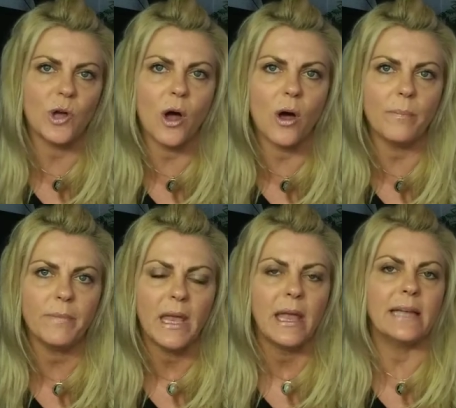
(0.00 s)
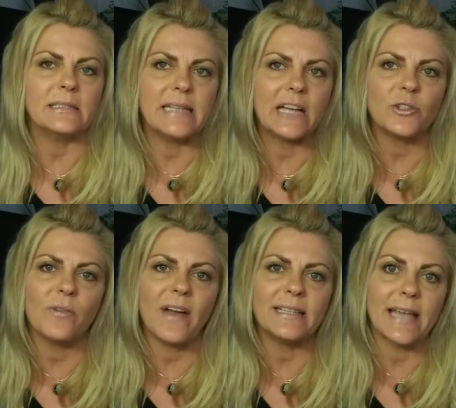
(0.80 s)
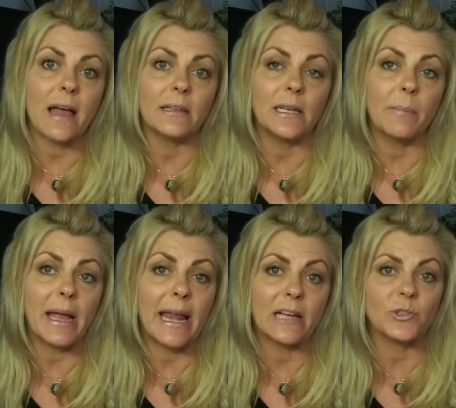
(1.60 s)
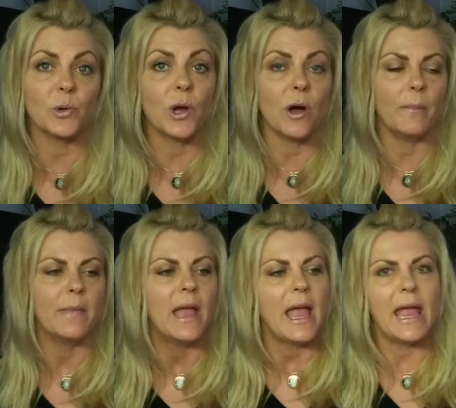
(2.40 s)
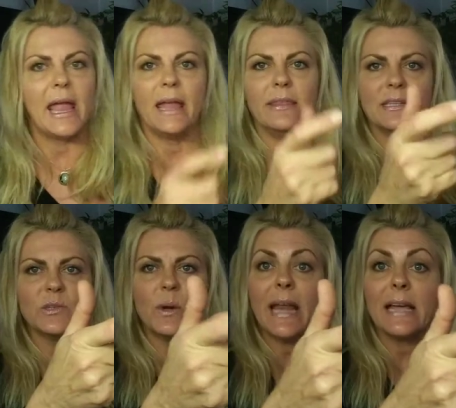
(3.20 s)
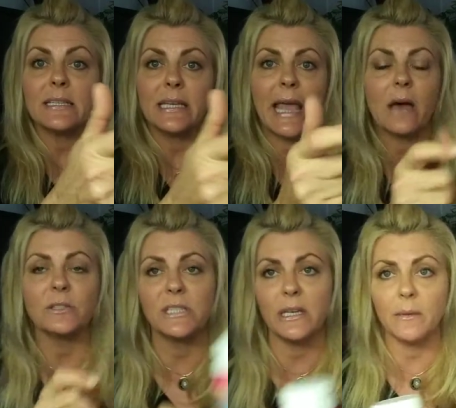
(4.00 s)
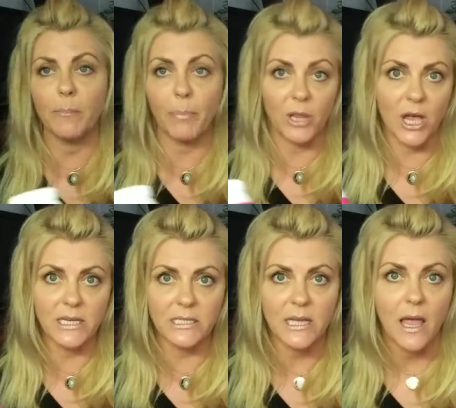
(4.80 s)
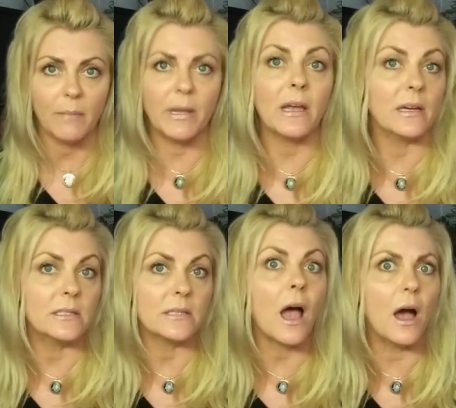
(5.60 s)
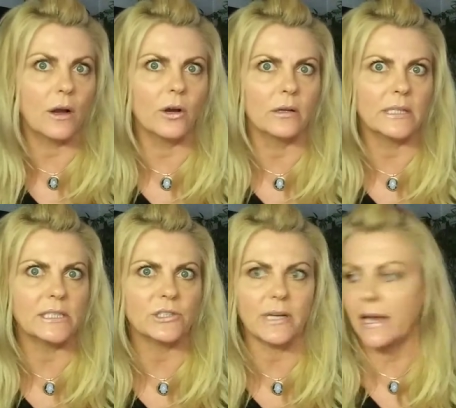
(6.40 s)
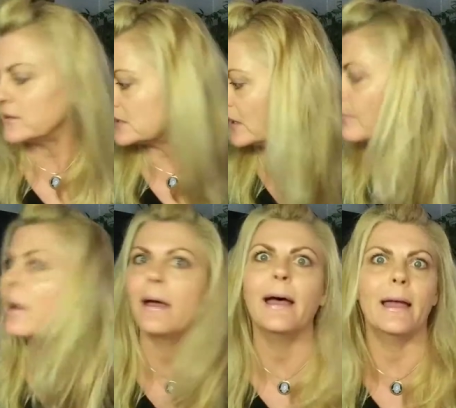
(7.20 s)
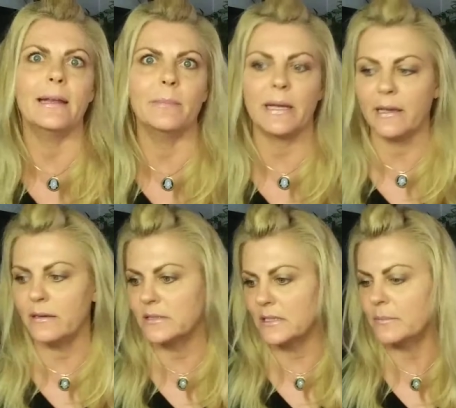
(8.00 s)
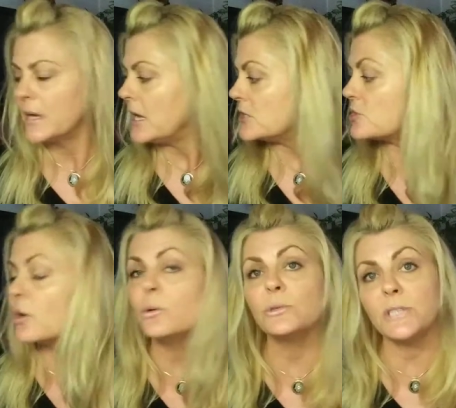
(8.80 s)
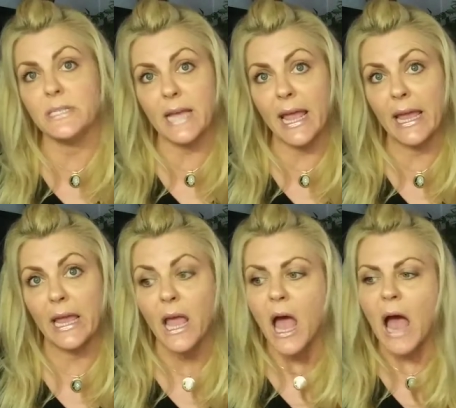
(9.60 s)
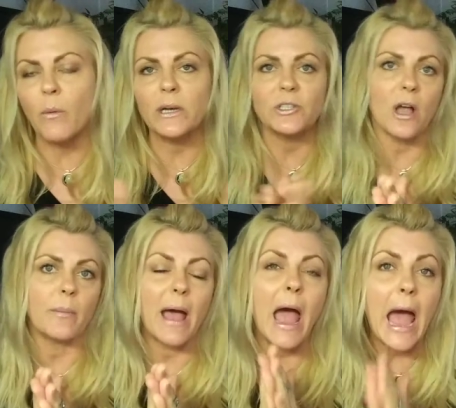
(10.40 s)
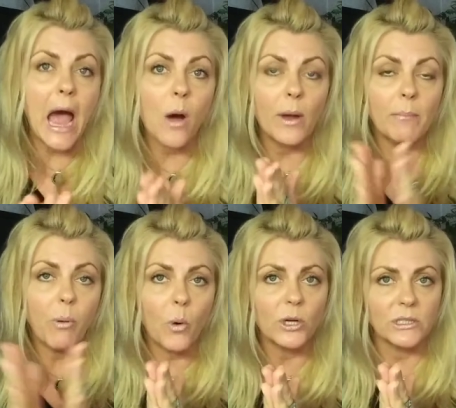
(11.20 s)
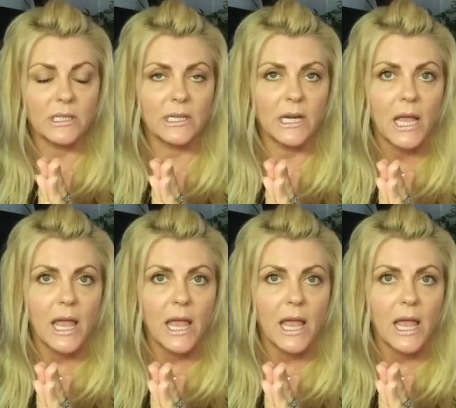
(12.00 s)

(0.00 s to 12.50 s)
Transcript: Calm. It's Natural Vitality by Natural Calm. And this one has the calcium plus because a girl needs her calcium. I need my calcium. So today, I want to talk about how important